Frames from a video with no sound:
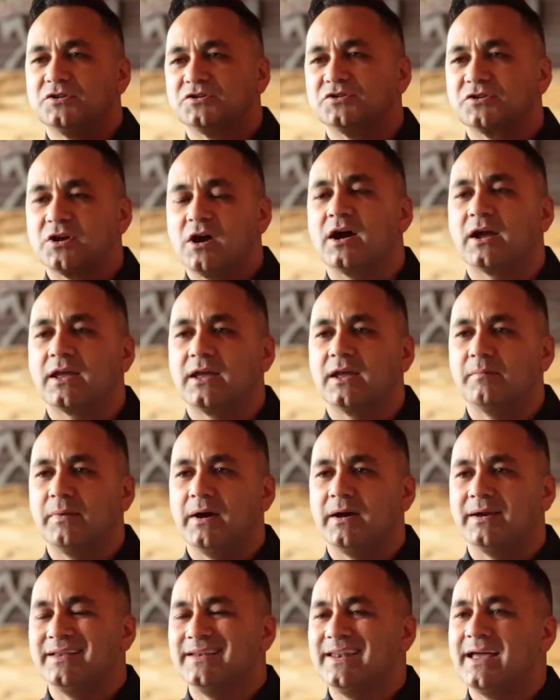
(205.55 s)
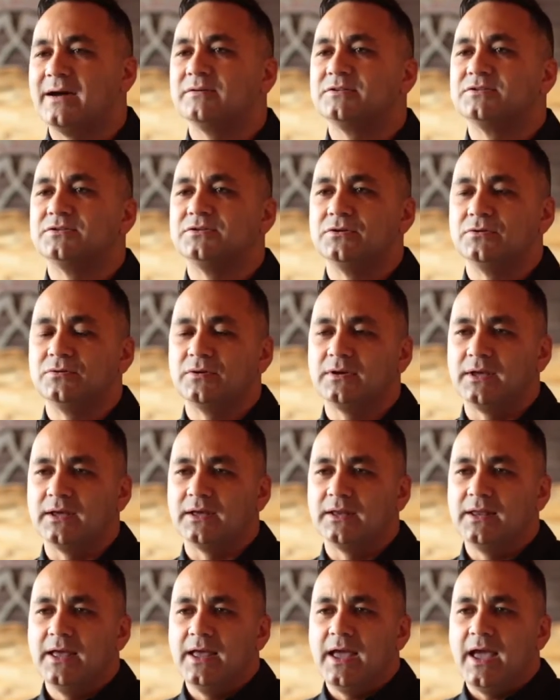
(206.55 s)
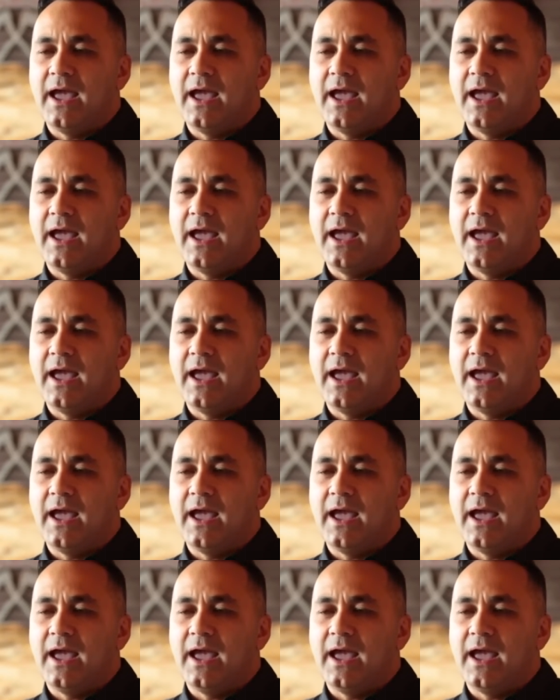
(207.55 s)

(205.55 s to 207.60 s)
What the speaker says: just talking about it, now it's doing it.